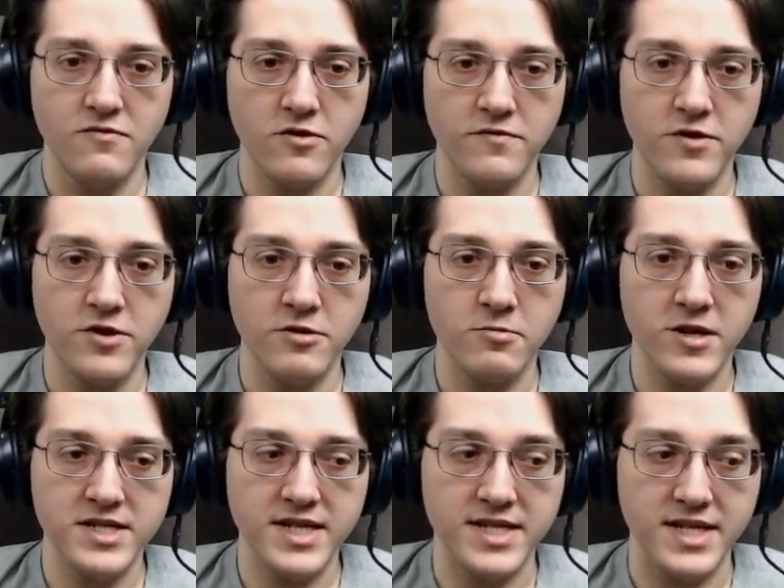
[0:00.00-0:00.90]
for further
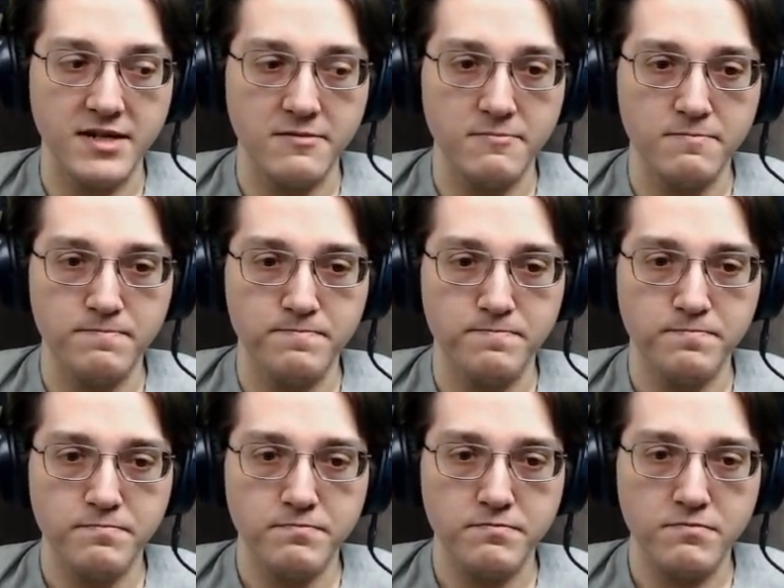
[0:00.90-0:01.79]
processing.
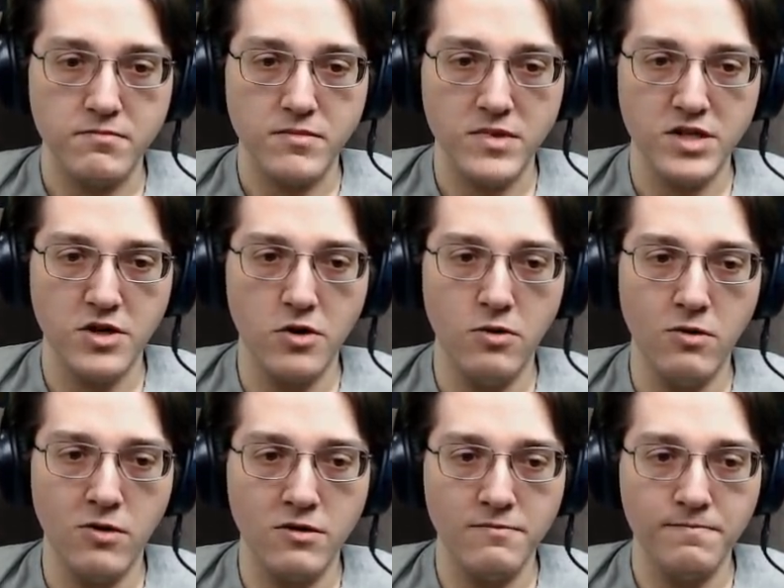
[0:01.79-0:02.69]

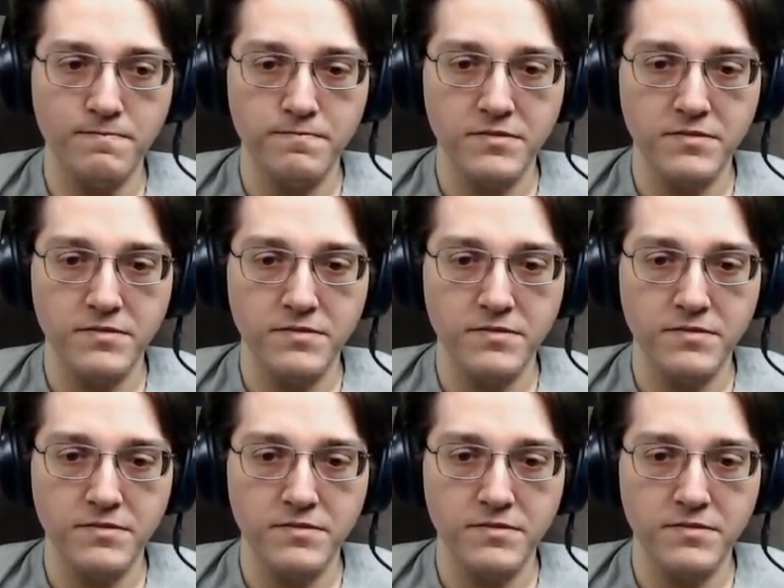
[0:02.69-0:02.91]
Cool.